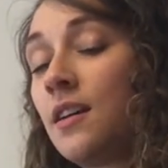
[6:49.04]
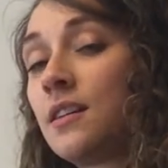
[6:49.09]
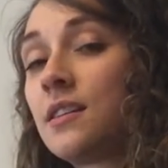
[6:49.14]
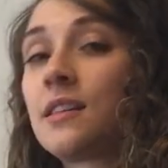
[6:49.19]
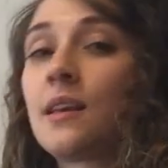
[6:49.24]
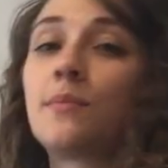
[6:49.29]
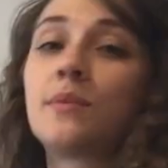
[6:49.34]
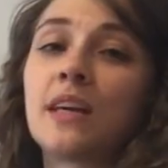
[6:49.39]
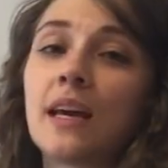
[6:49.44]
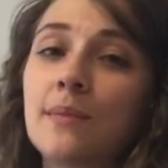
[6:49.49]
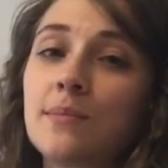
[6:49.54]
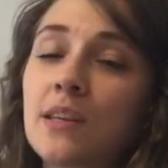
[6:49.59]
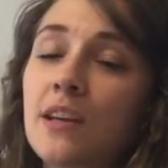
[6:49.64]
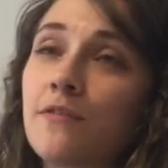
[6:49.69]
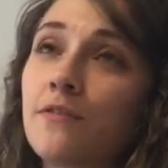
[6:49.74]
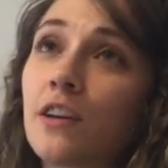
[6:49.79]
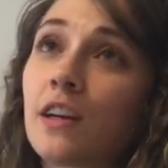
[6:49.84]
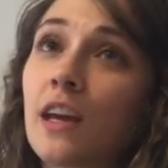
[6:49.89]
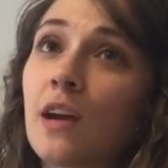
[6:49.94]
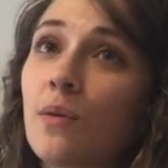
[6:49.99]
Sometimes I
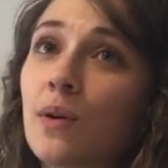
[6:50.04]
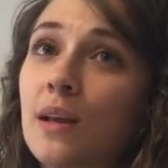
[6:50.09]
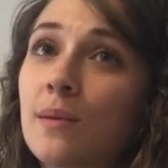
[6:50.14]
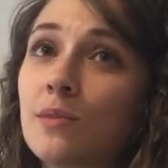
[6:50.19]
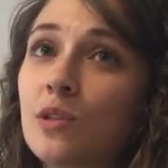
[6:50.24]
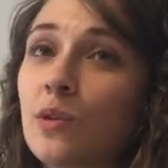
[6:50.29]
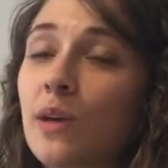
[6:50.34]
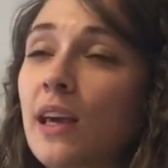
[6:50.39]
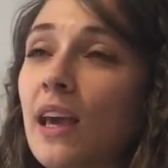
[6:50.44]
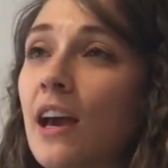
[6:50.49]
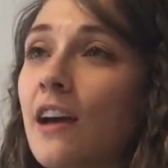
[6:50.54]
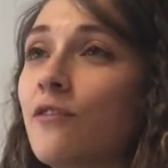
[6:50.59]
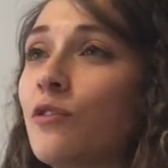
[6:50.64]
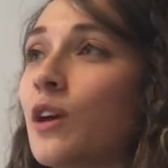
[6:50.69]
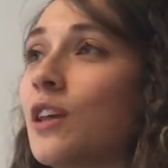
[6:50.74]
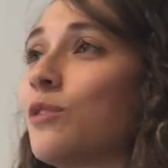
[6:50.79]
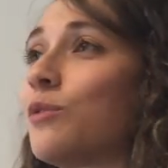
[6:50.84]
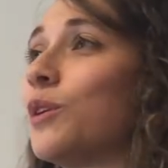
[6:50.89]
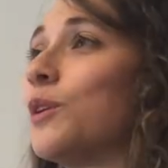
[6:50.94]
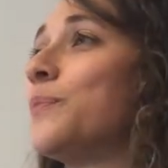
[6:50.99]
forget what I'm doing
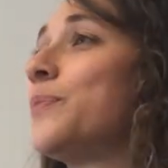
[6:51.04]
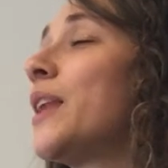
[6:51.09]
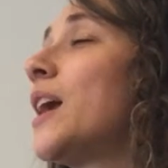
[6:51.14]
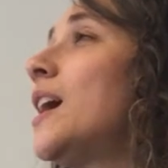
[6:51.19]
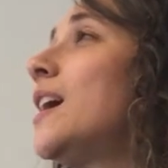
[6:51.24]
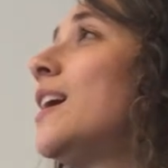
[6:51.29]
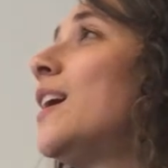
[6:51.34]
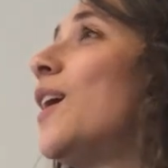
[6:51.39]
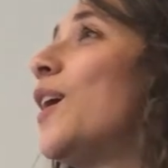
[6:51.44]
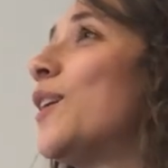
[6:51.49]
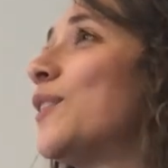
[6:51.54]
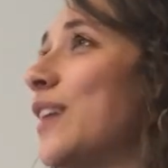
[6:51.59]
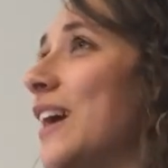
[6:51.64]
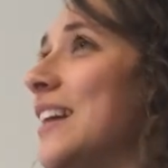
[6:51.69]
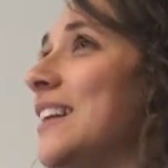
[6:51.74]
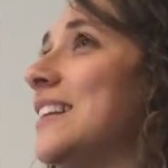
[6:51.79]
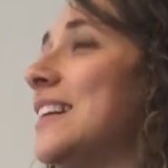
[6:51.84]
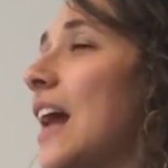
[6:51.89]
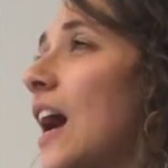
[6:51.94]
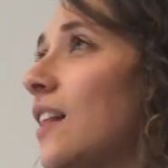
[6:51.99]
halfway through. All
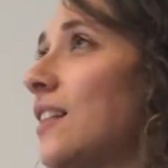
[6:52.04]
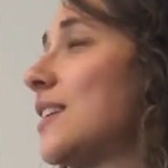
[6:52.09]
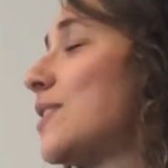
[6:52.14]
right, now